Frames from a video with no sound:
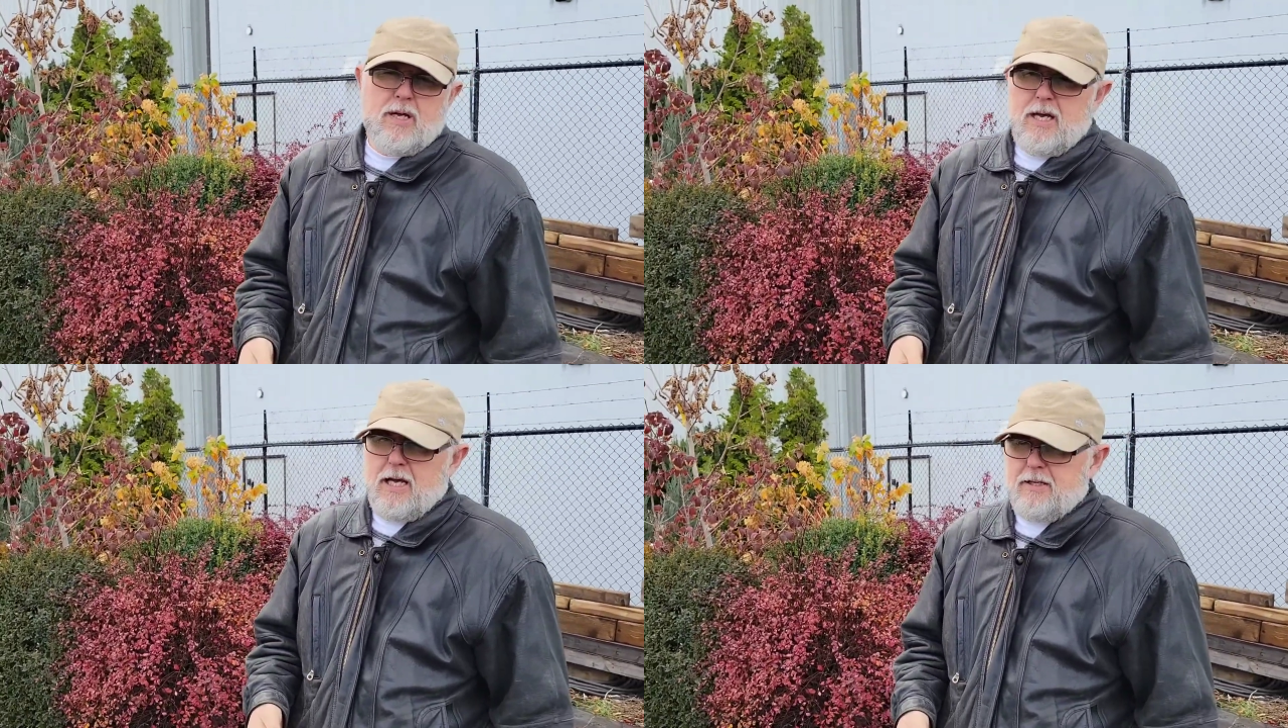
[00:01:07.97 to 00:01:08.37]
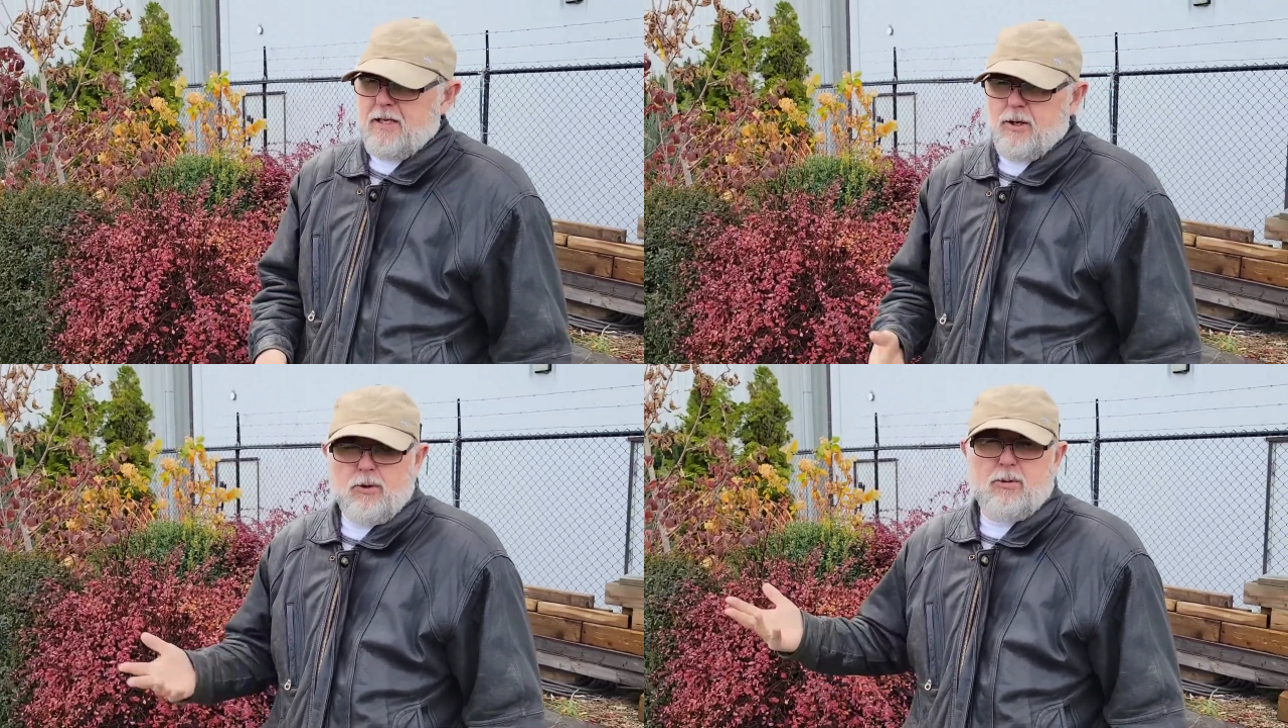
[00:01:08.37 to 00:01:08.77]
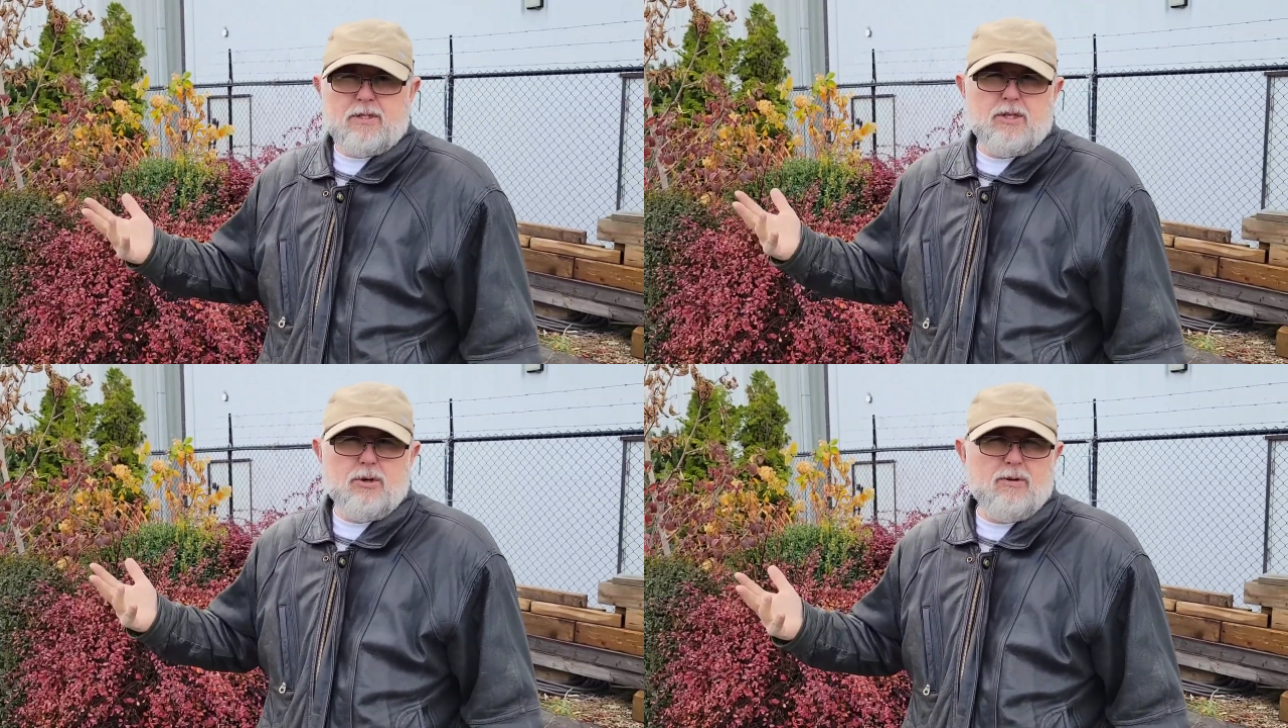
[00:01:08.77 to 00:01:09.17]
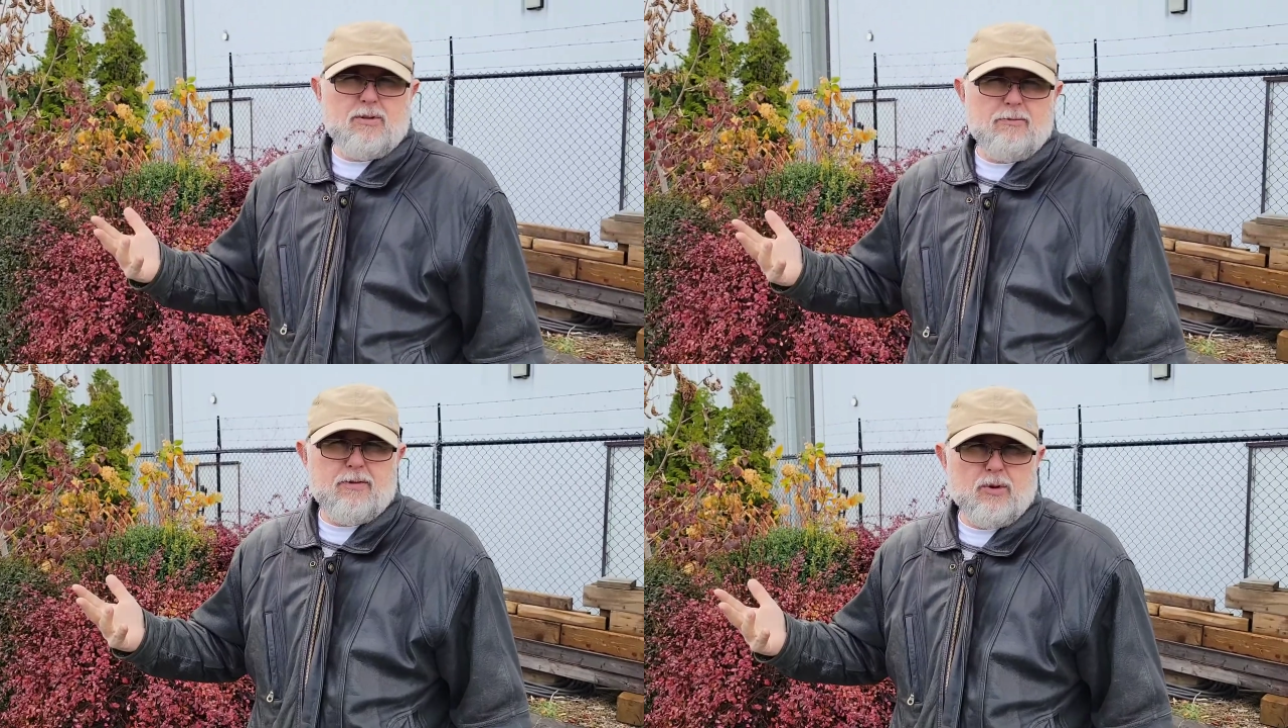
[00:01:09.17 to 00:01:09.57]
and they don't know what to do with
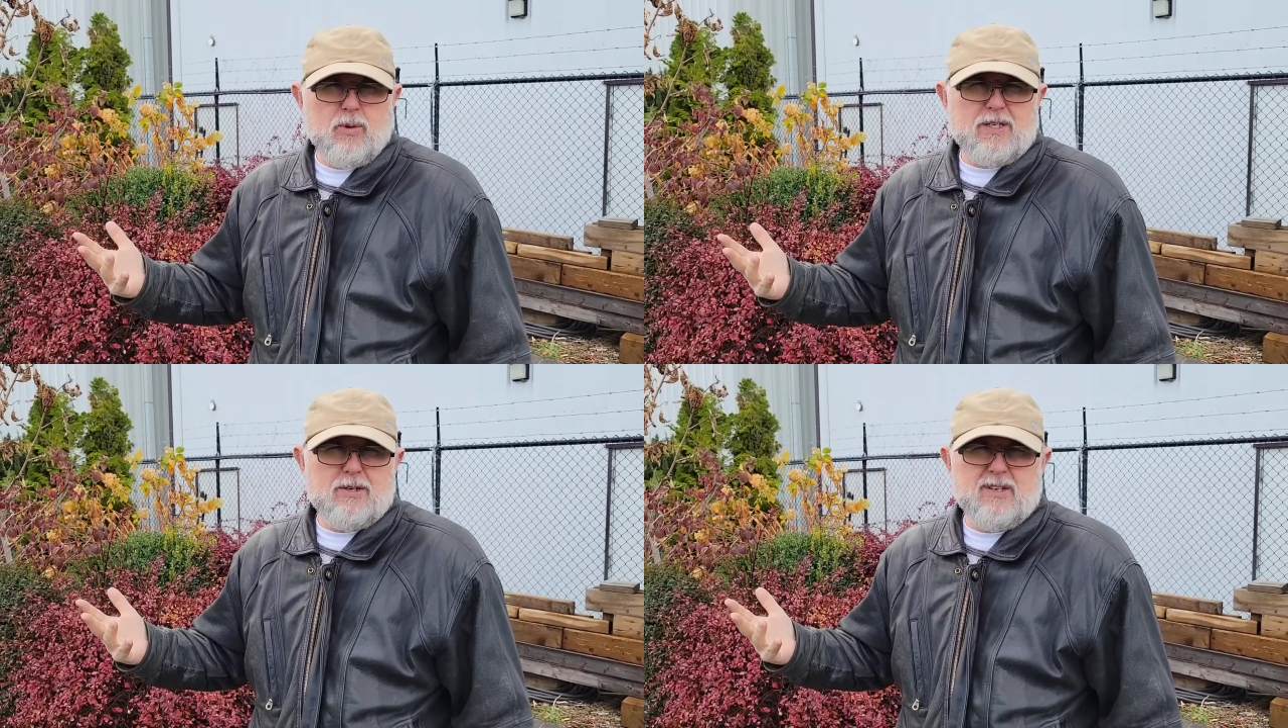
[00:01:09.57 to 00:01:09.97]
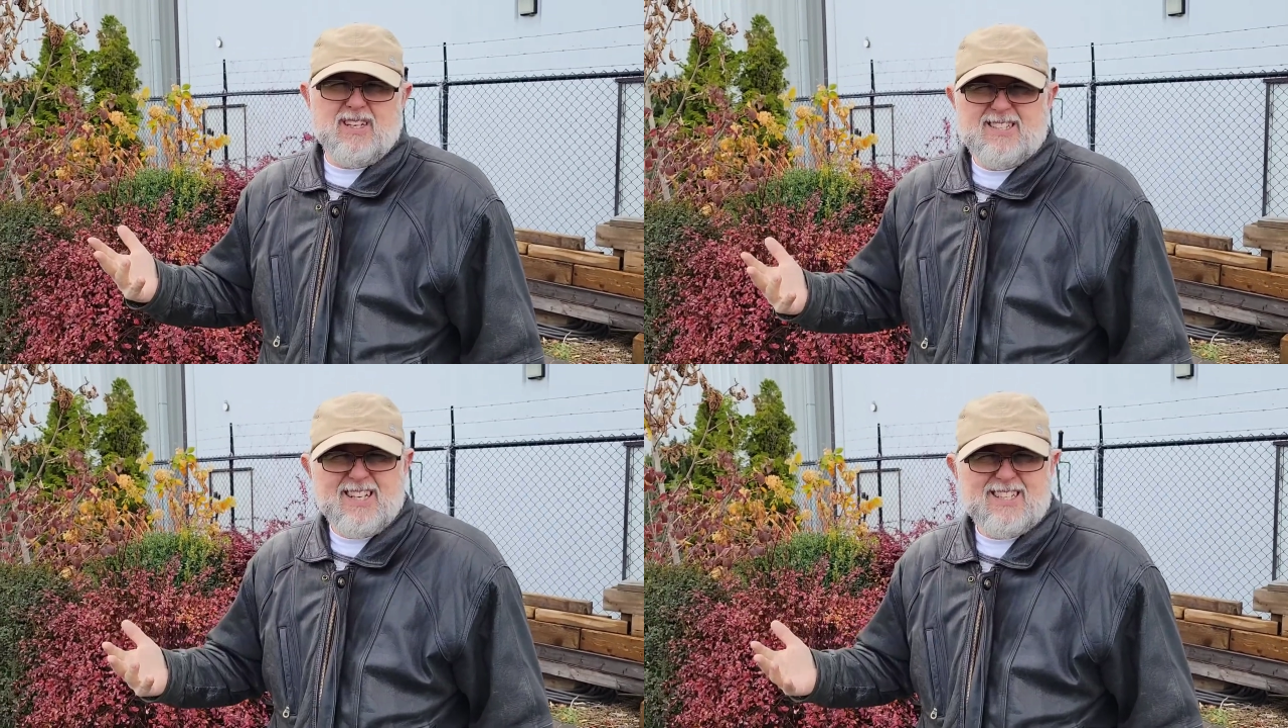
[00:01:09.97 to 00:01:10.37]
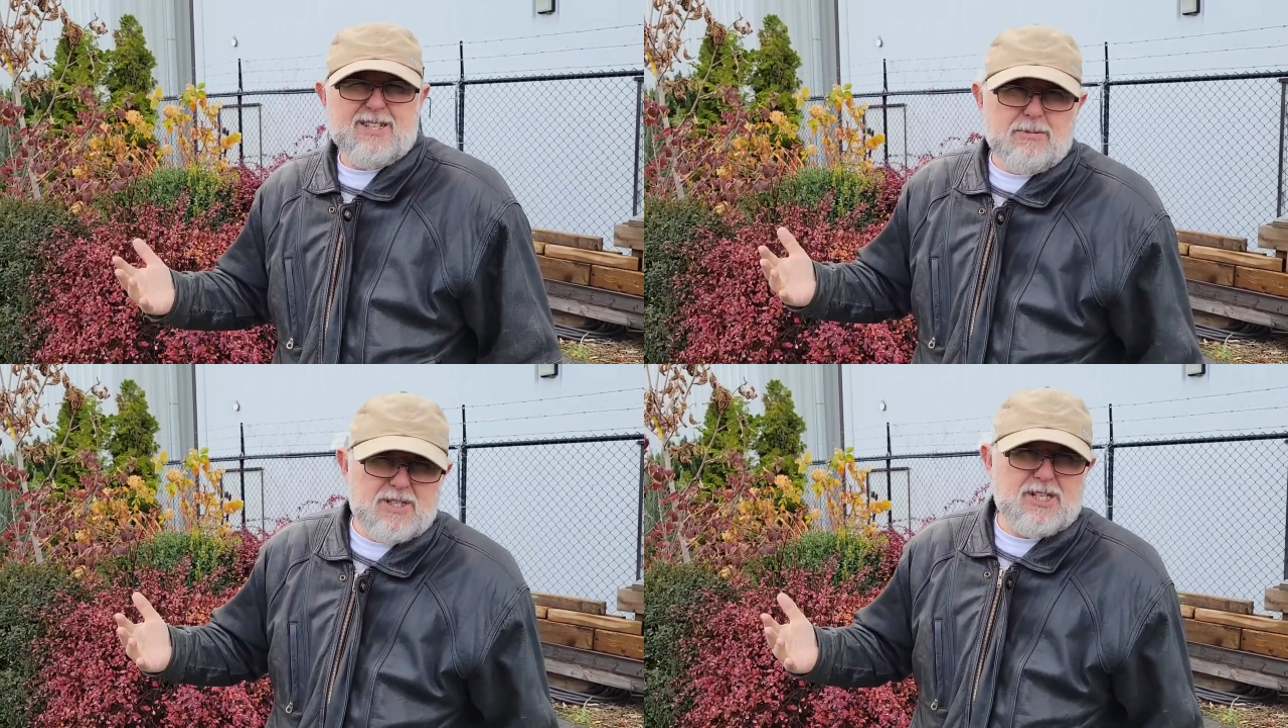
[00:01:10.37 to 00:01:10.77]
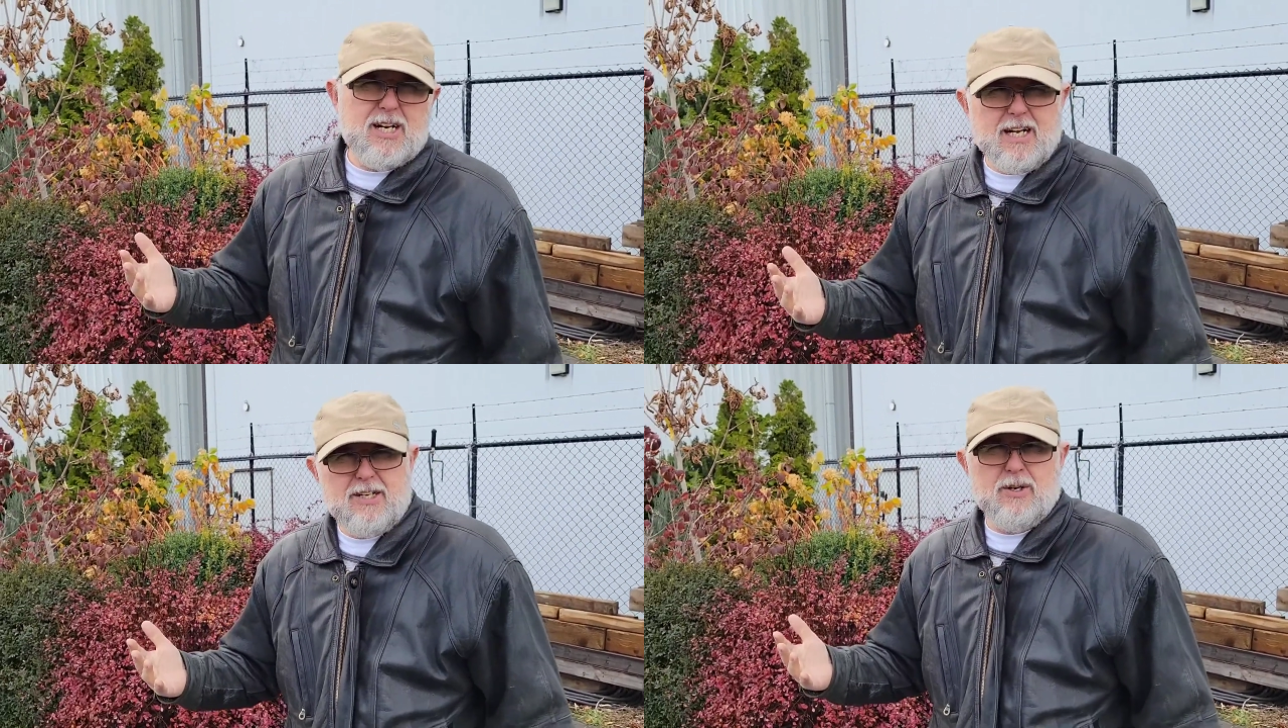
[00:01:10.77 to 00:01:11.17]
them for the winter, and they say, gee, what should
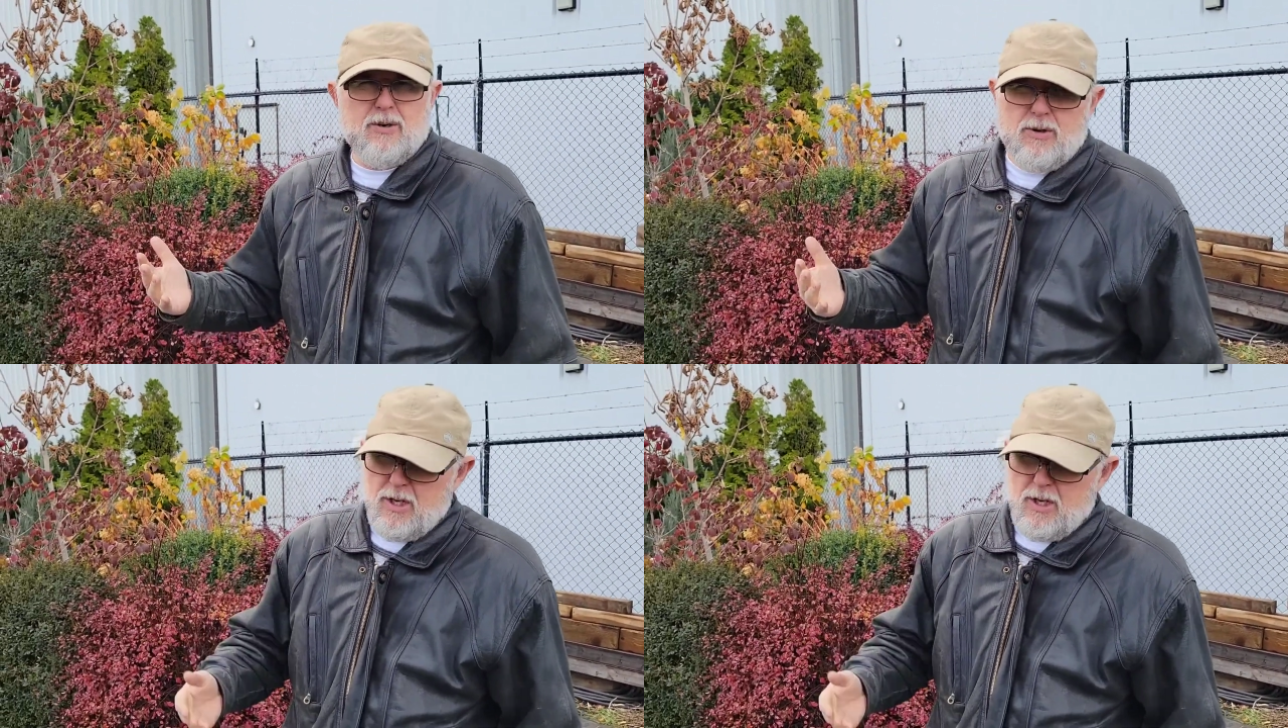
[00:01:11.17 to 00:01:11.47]
I do?